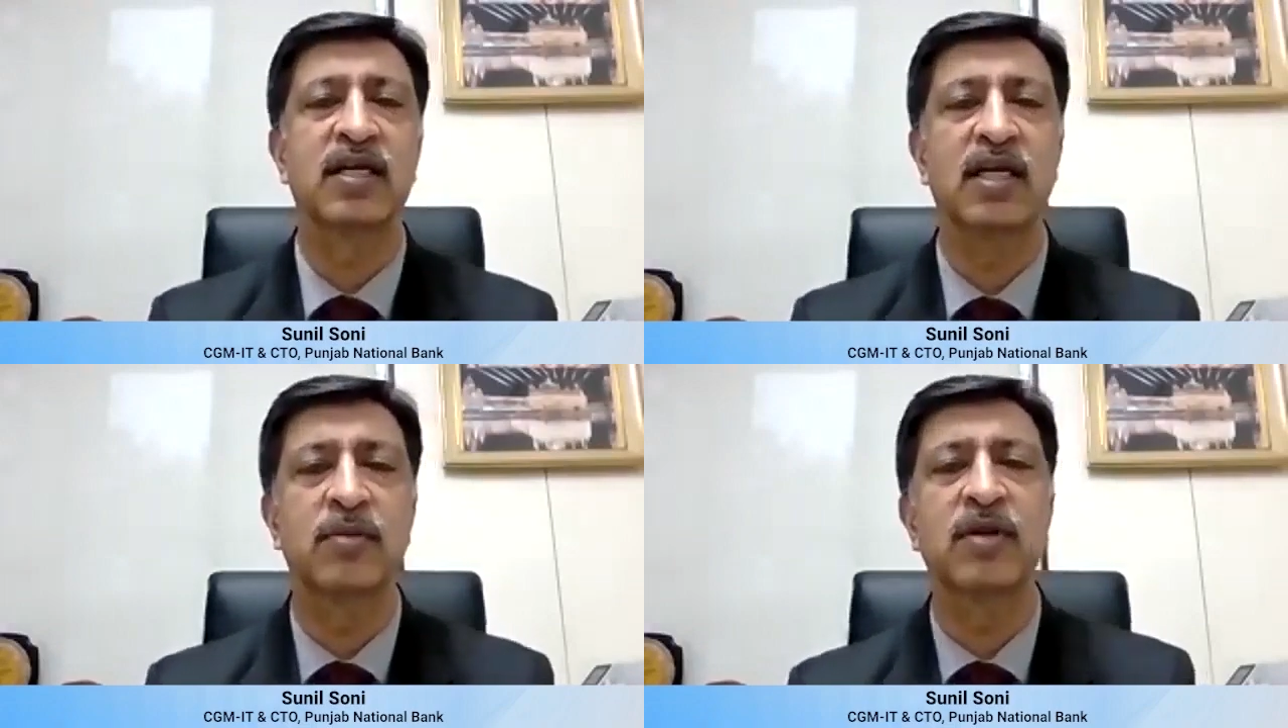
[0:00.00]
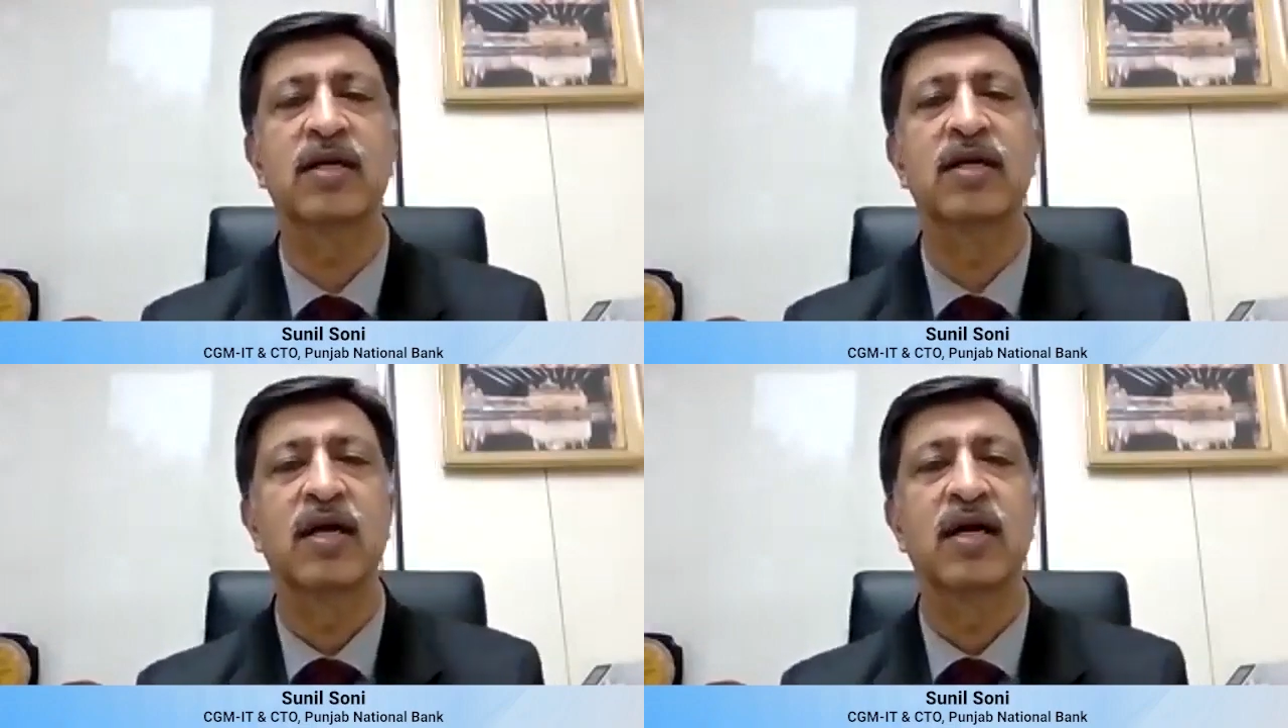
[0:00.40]

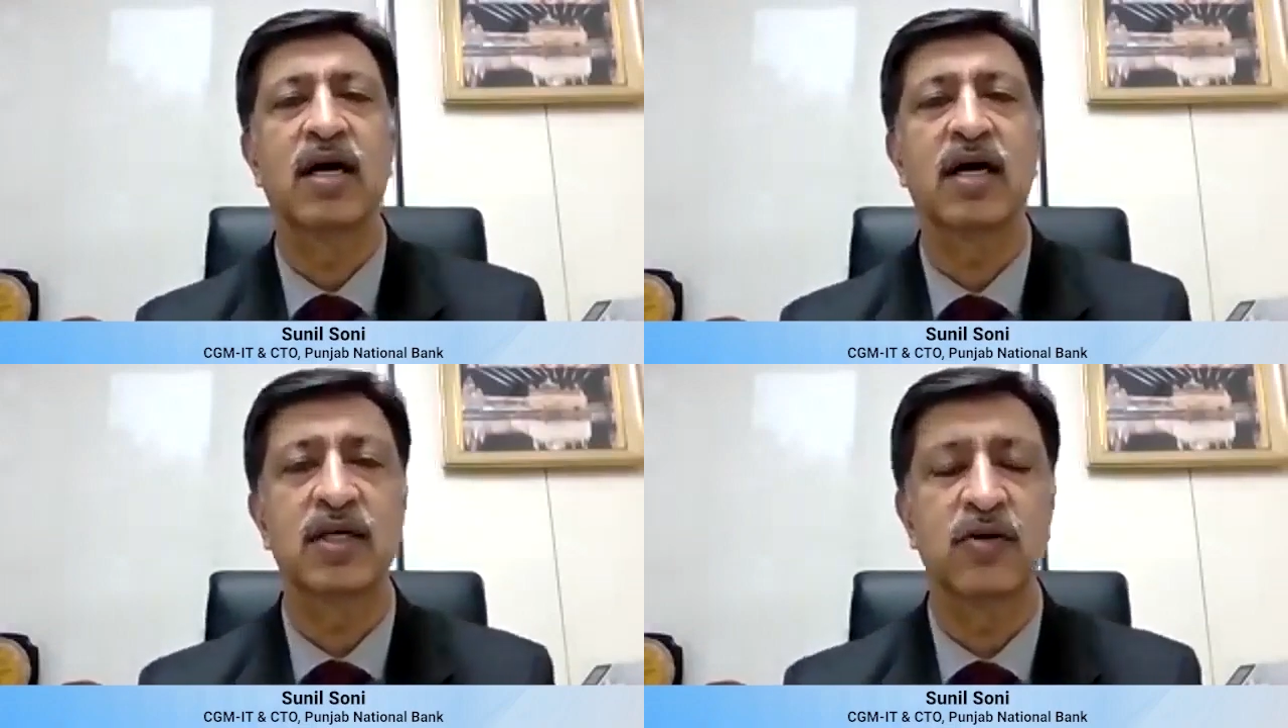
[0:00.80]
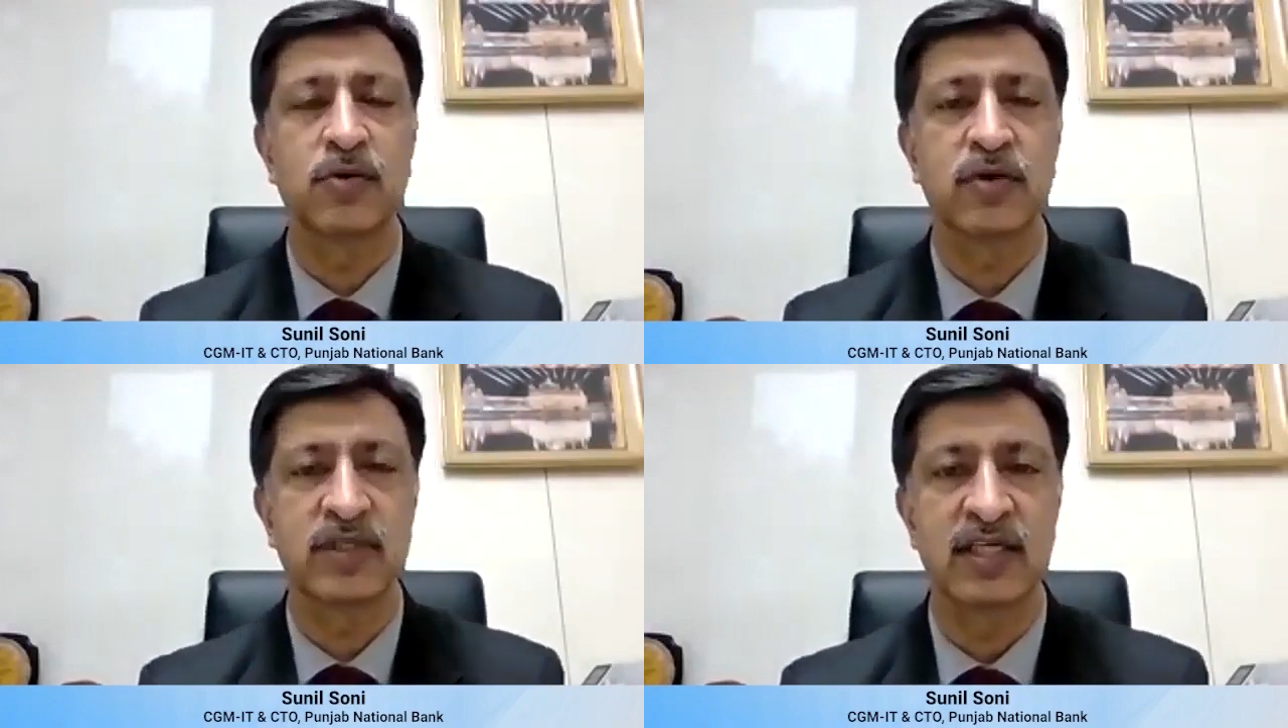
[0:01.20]
enabling our kind of
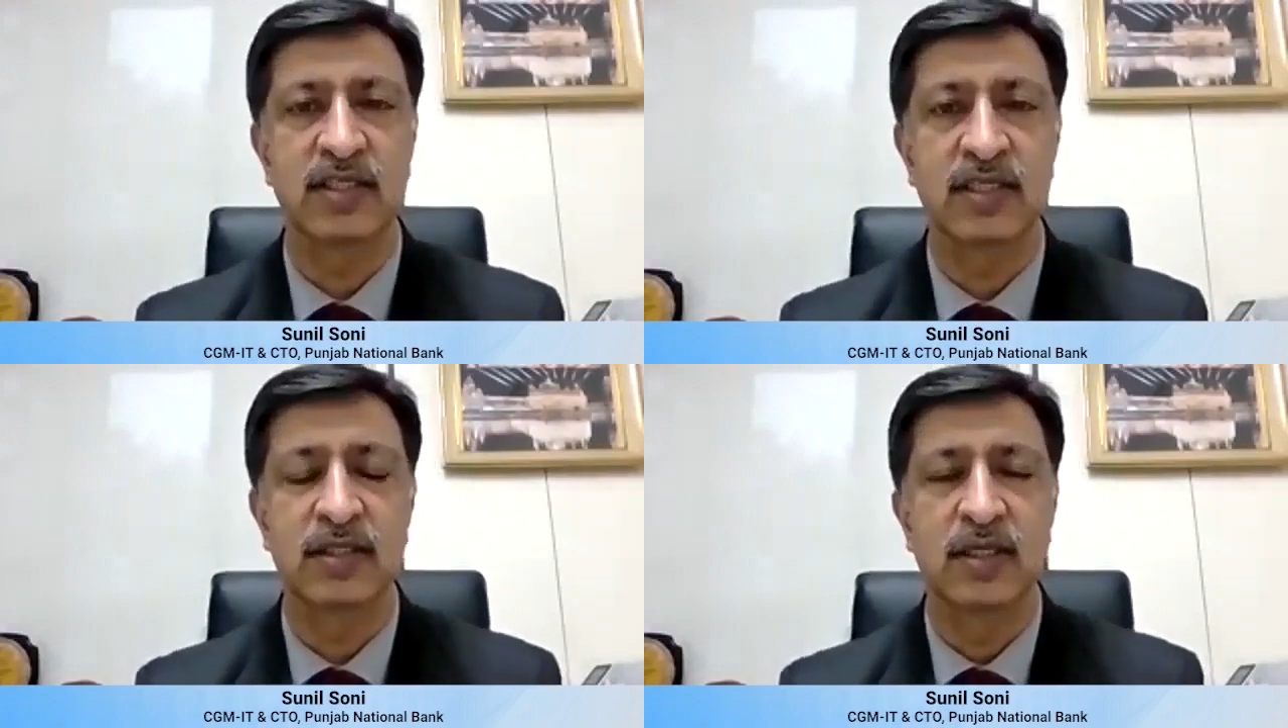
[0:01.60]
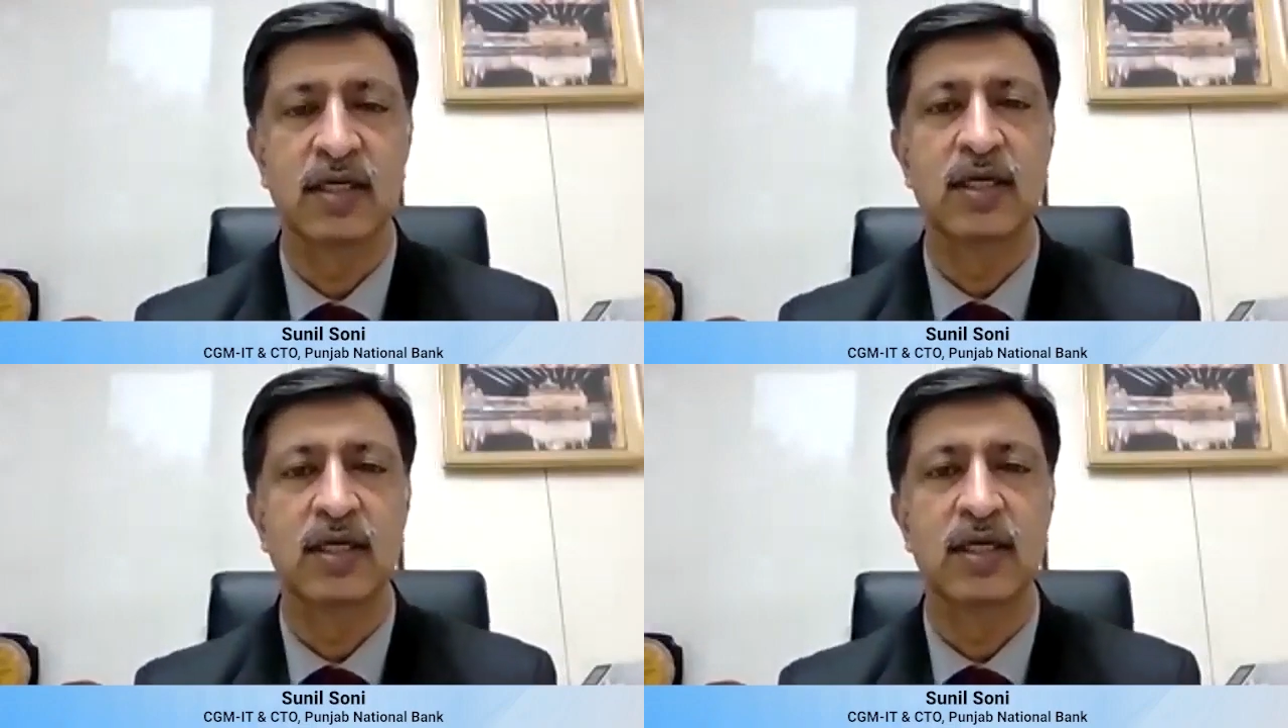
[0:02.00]
processes.